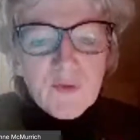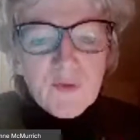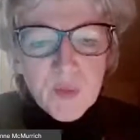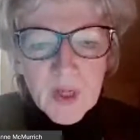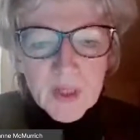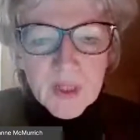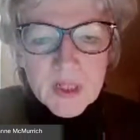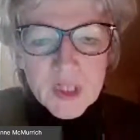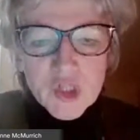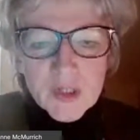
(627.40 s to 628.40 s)
View Park
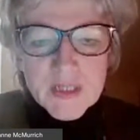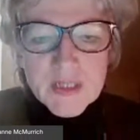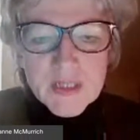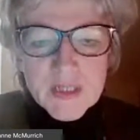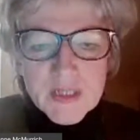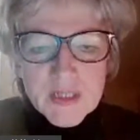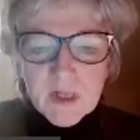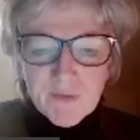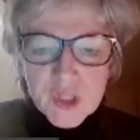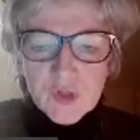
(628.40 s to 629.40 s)
Gardens Trust has been
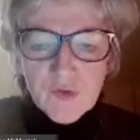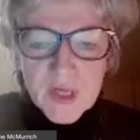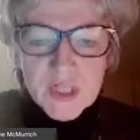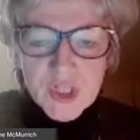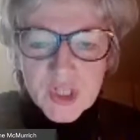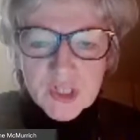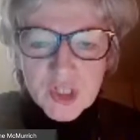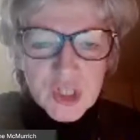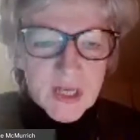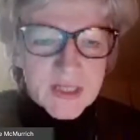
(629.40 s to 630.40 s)
an official
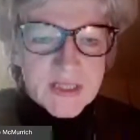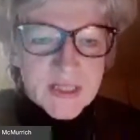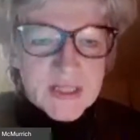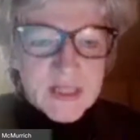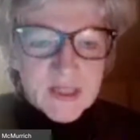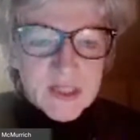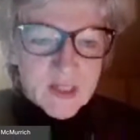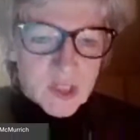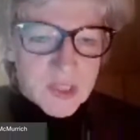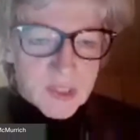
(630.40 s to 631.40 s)
registered charity
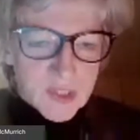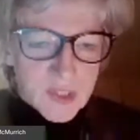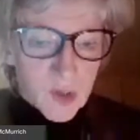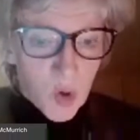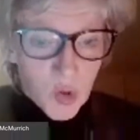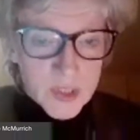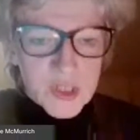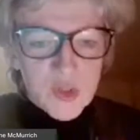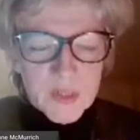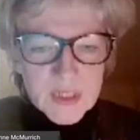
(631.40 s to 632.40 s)
since 13th
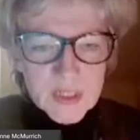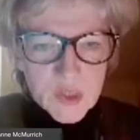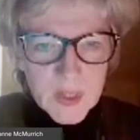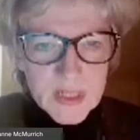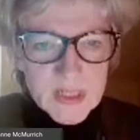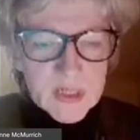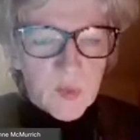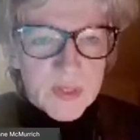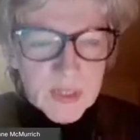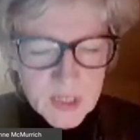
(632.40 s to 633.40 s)
August
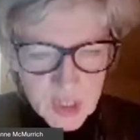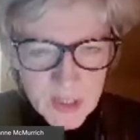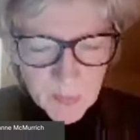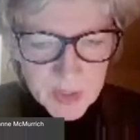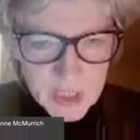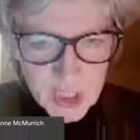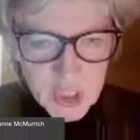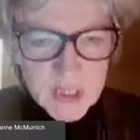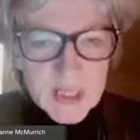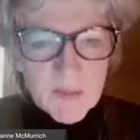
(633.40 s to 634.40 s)
2020. When the initial
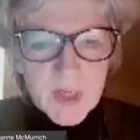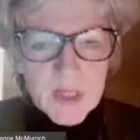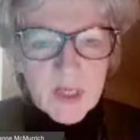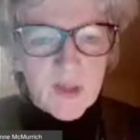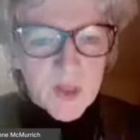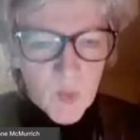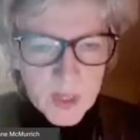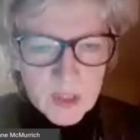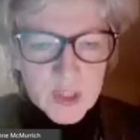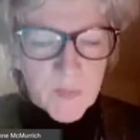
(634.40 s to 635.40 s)
application came in, they
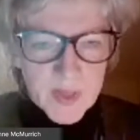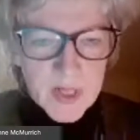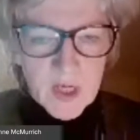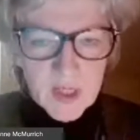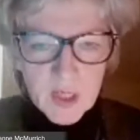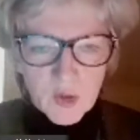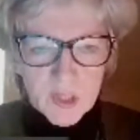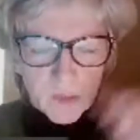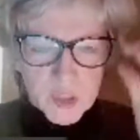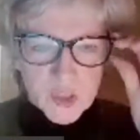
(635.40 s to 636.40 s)
weren't, but they are now,
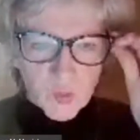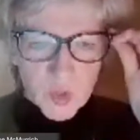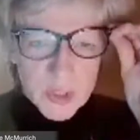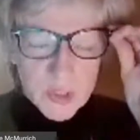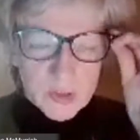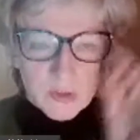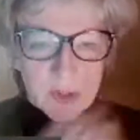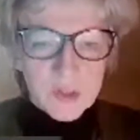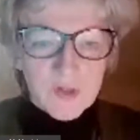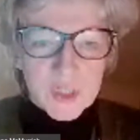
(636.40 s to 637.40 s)
and I would just want to
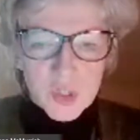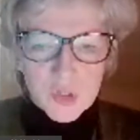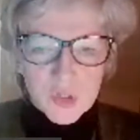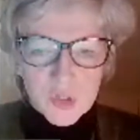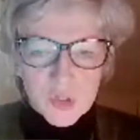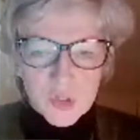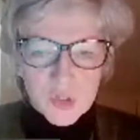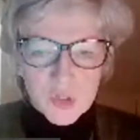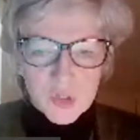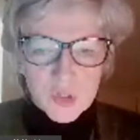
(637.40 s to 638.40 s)
reassure
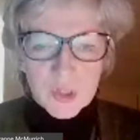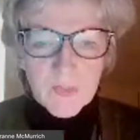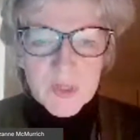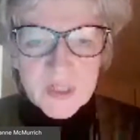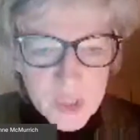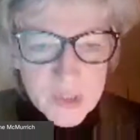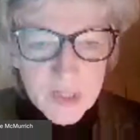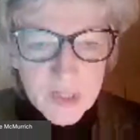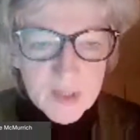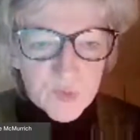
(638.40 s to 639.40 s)
that information
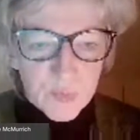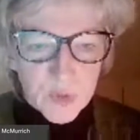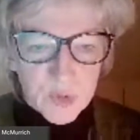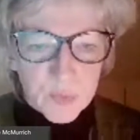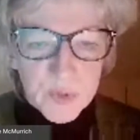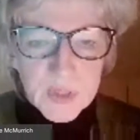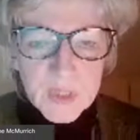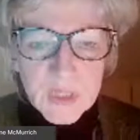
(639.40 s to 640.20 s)
direct from the group.